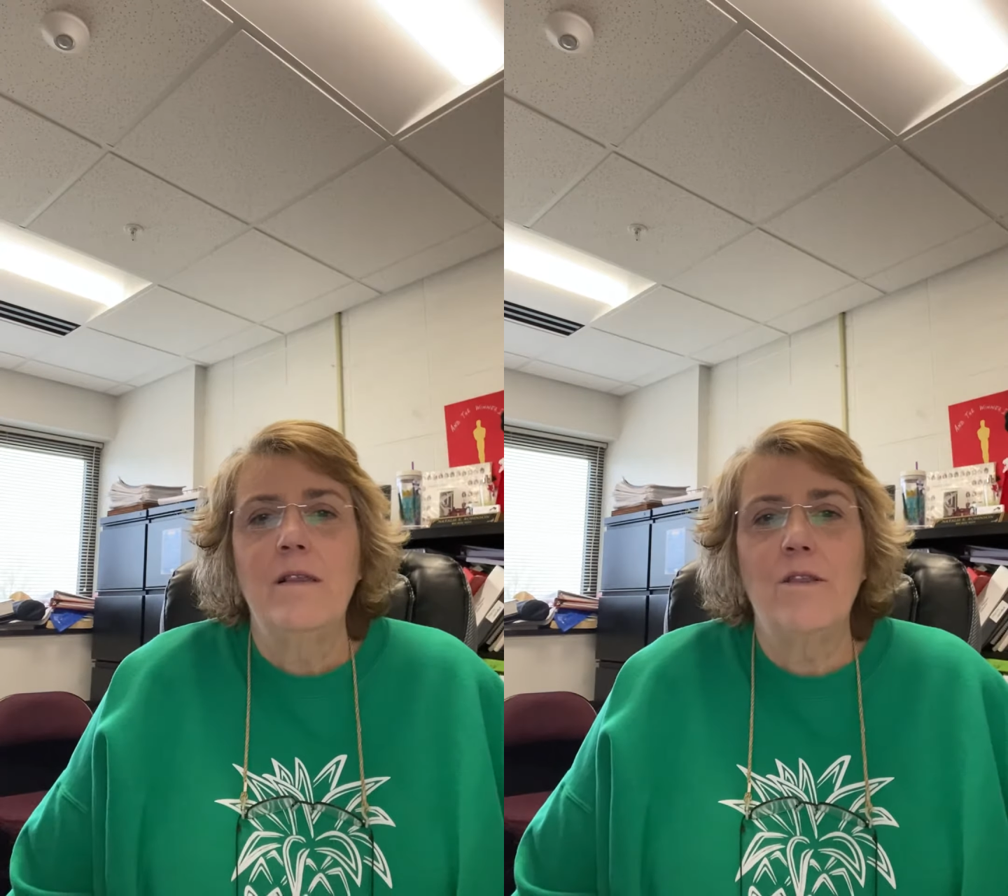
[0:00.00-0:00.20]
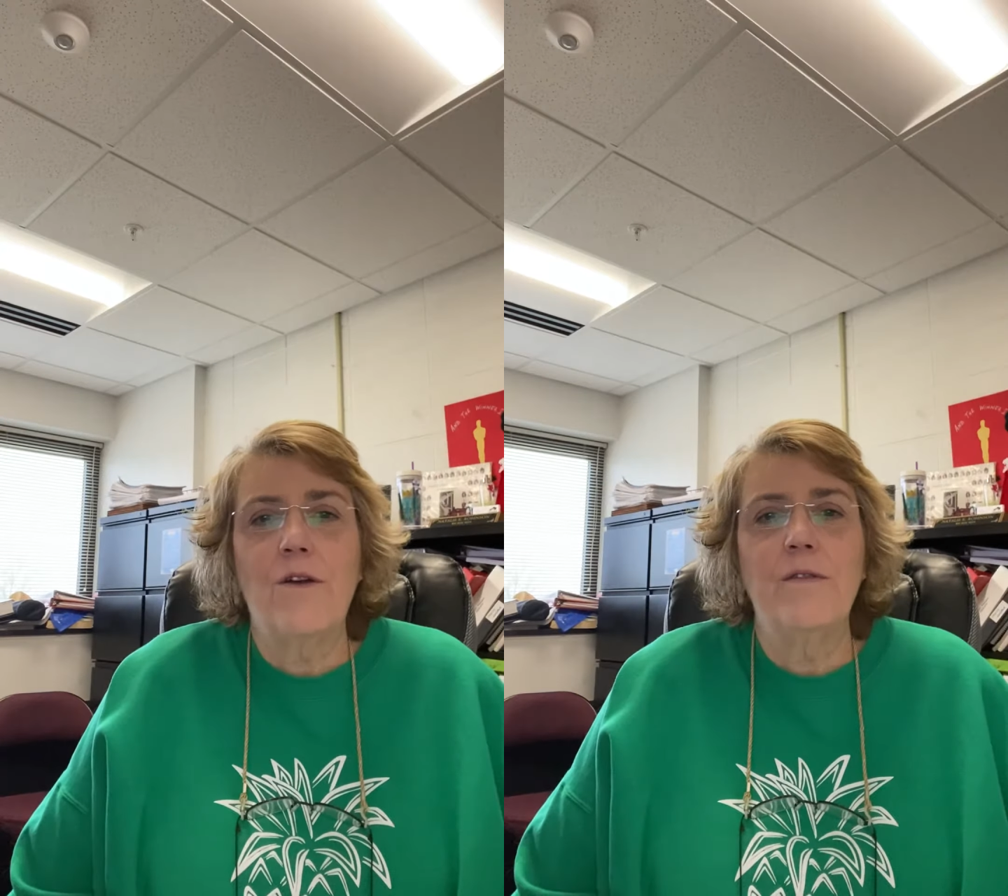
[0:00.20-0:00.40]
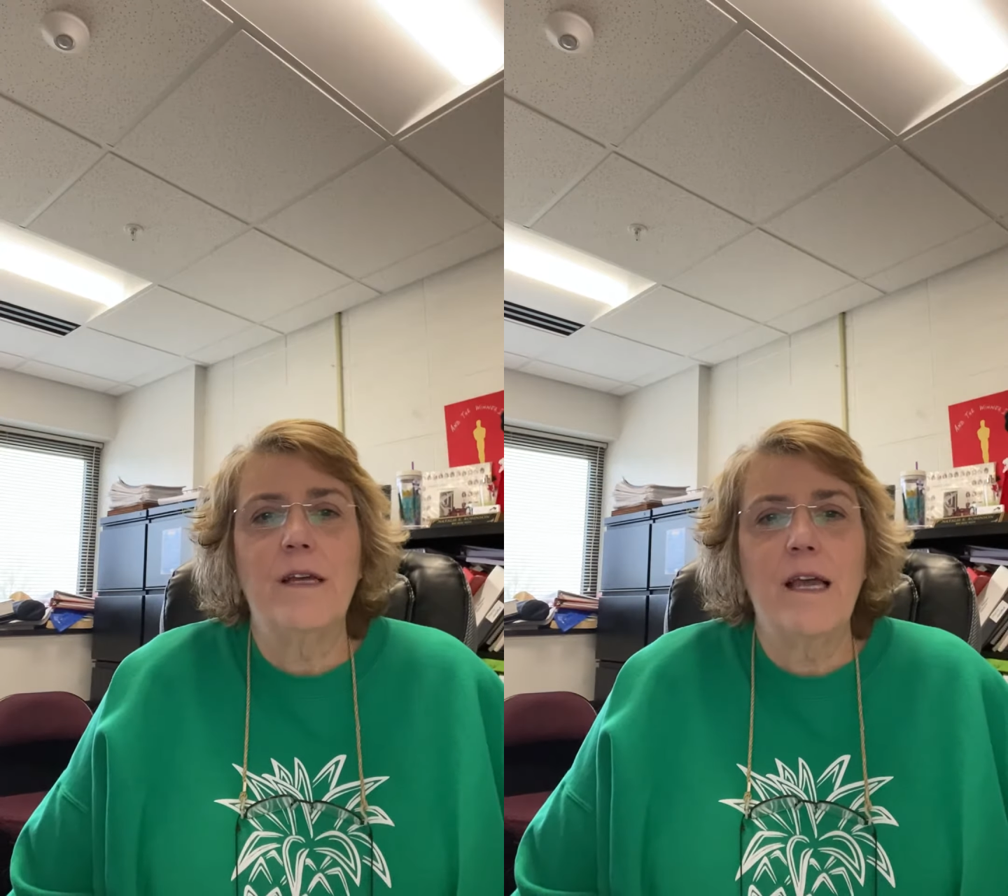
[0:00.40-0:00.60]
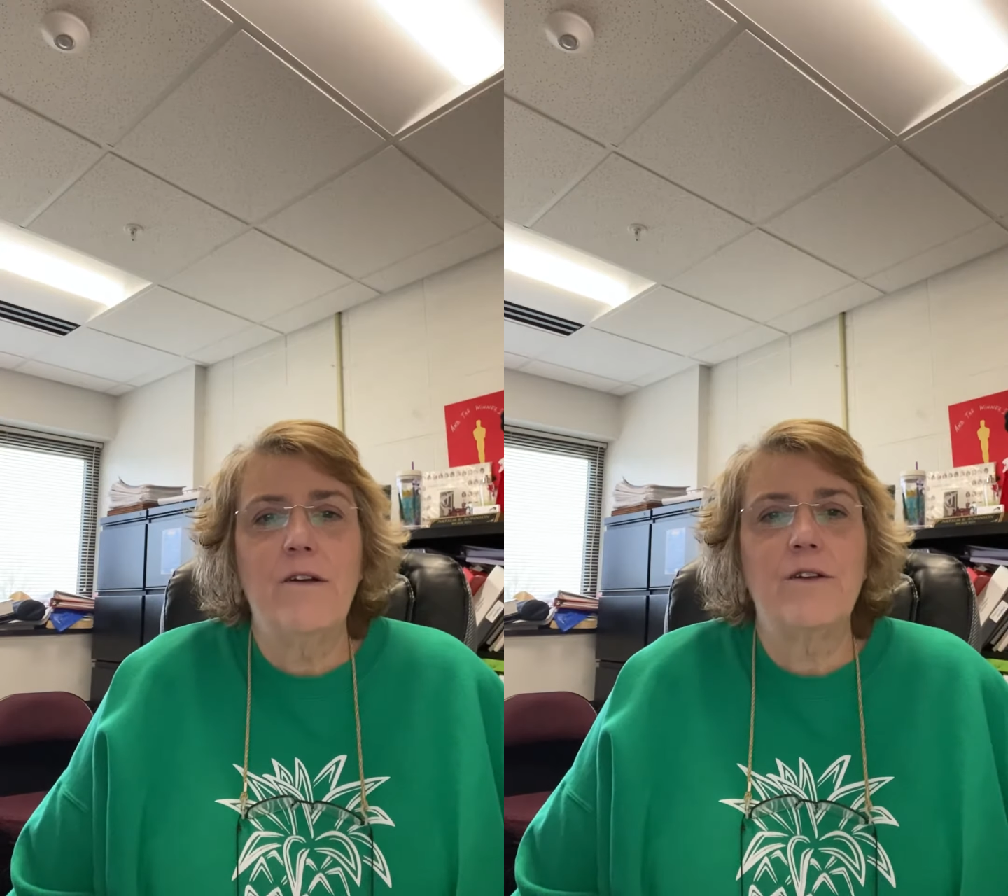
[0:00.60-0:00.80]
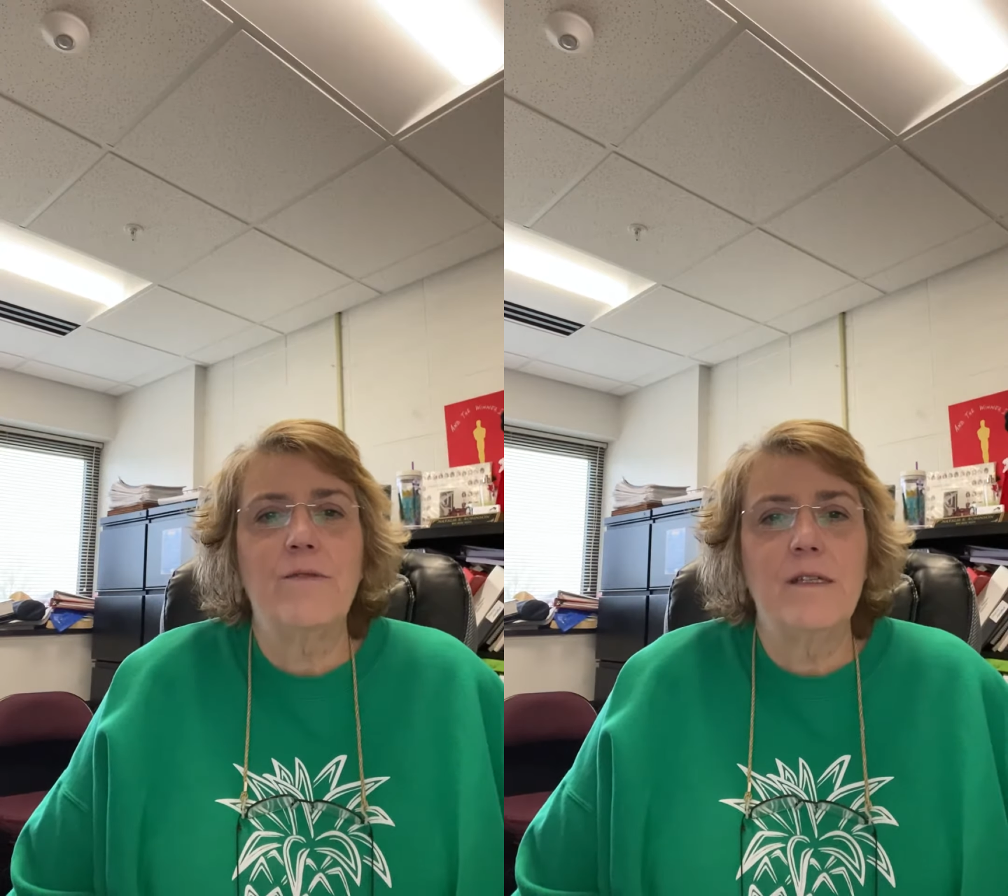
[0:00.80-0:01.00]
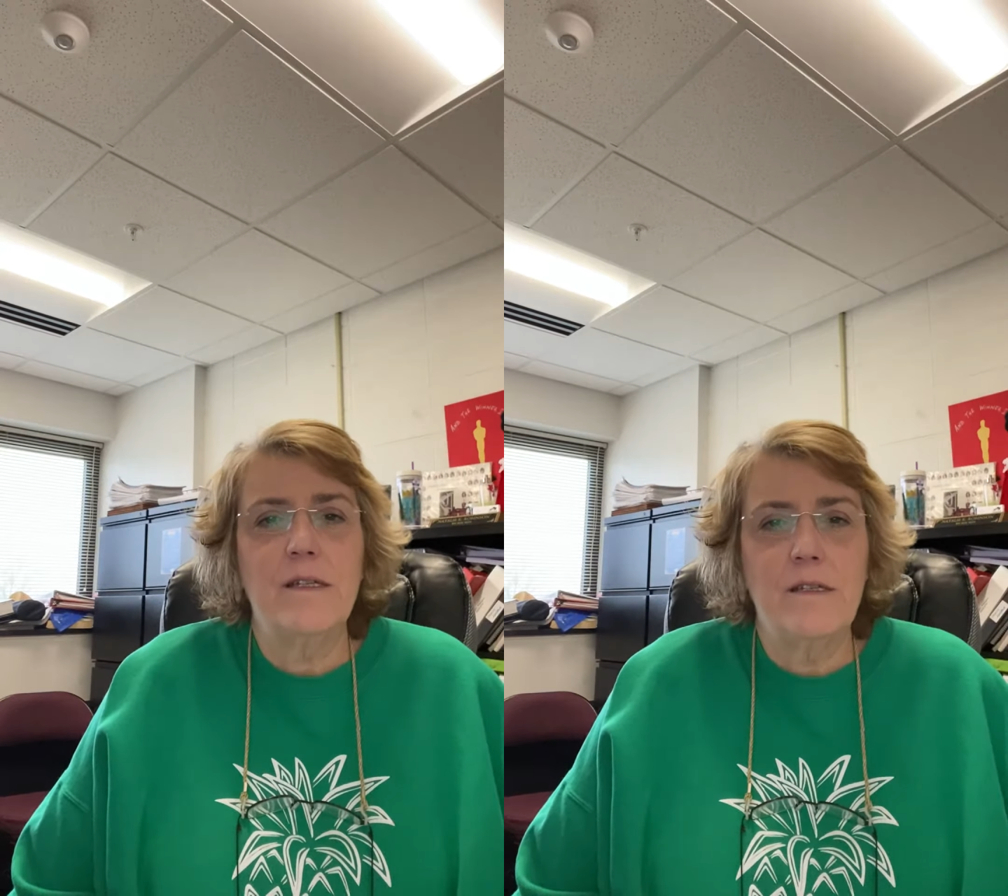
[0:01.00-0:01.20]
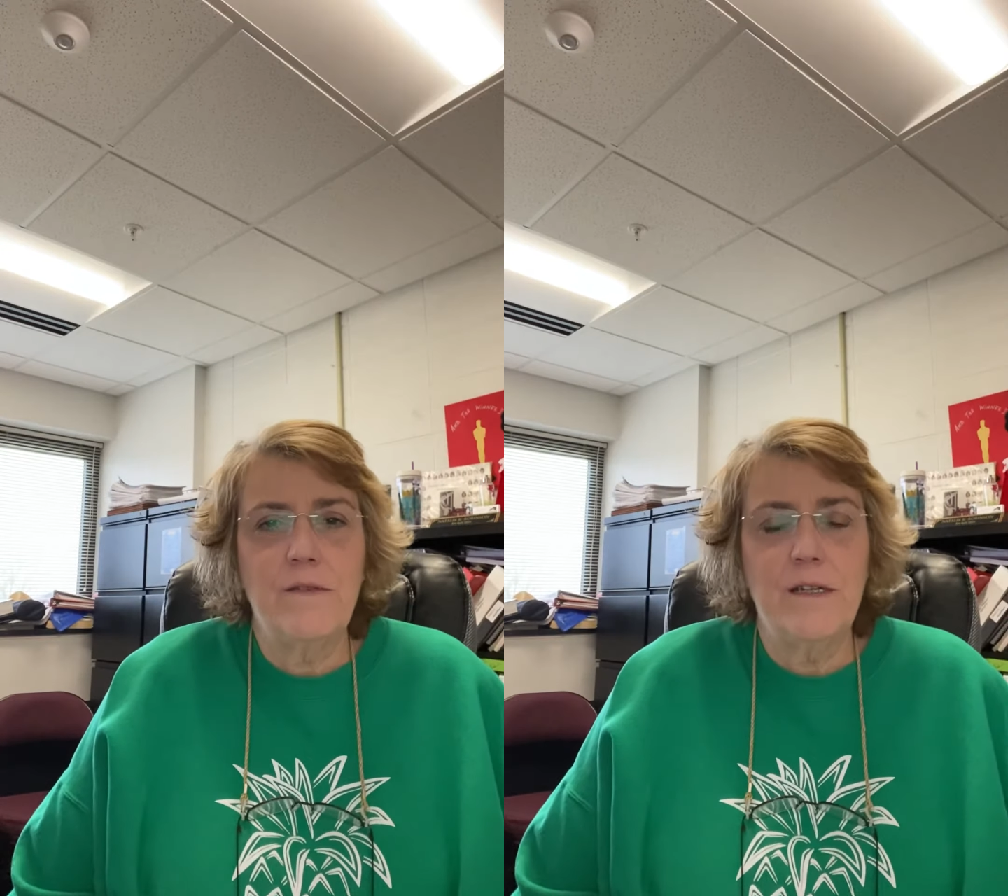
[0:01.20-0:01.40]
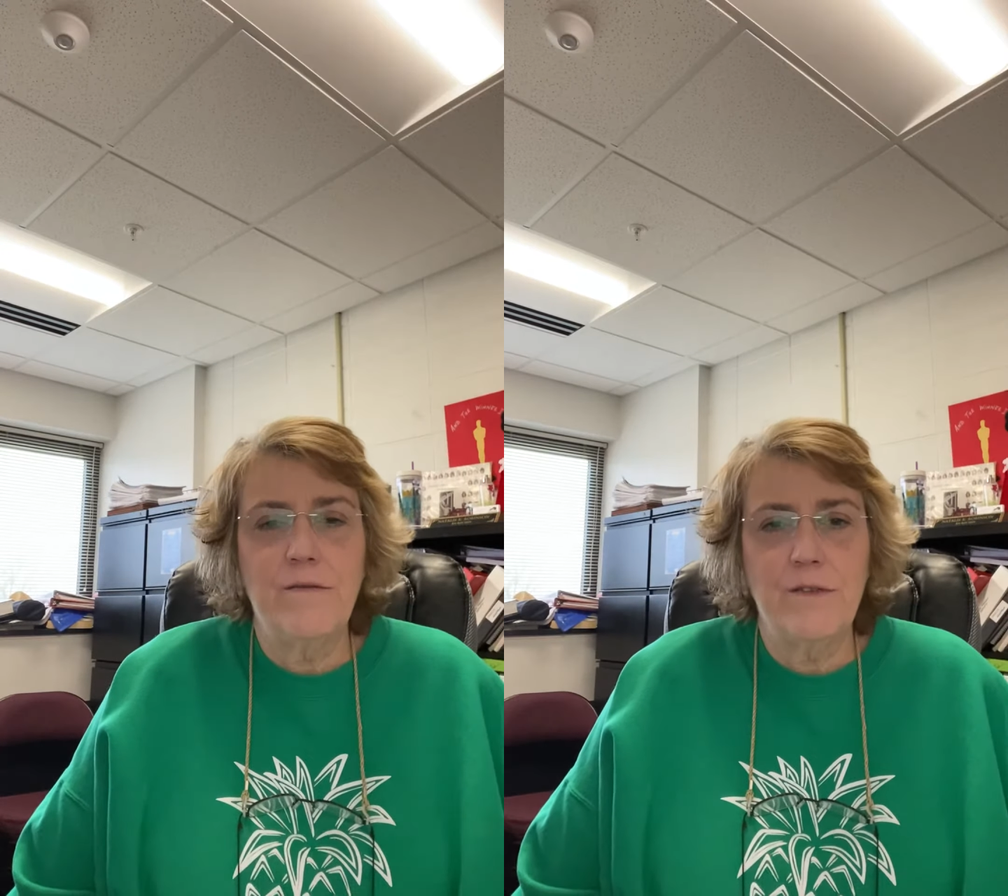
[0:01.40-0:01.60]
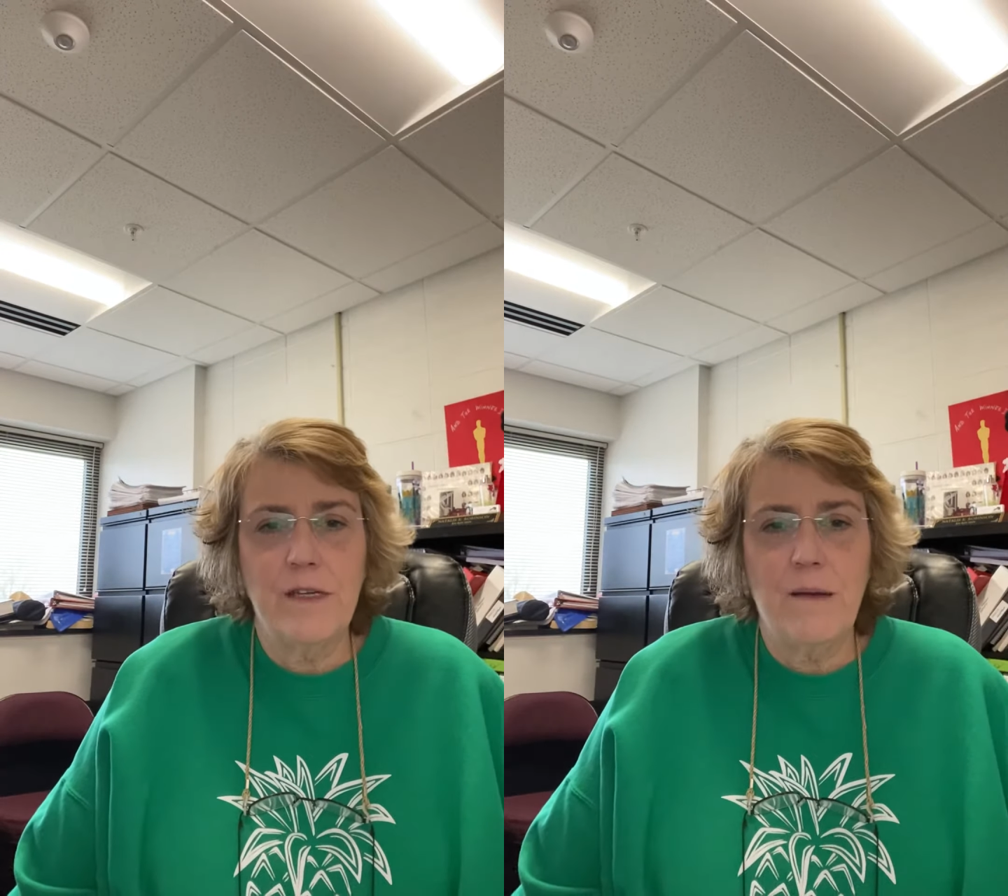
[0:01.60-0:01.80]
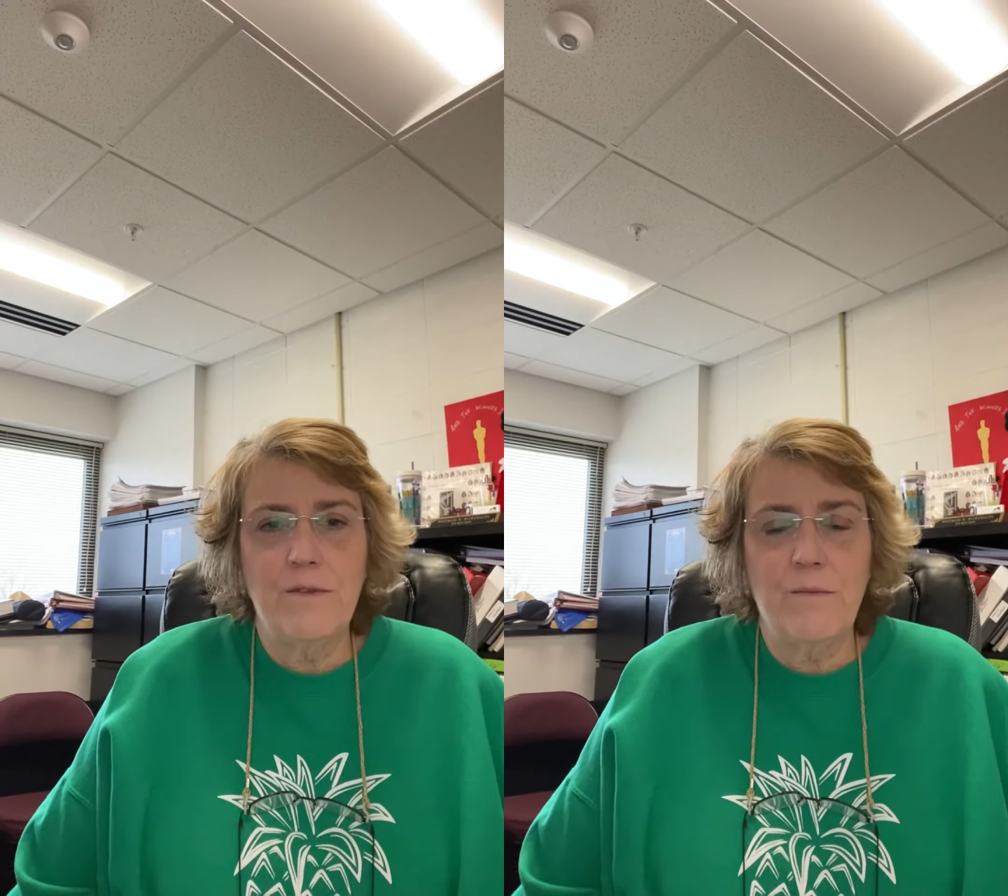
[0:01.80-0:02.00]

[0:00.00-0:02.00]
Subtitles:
learn the characteristics of the different types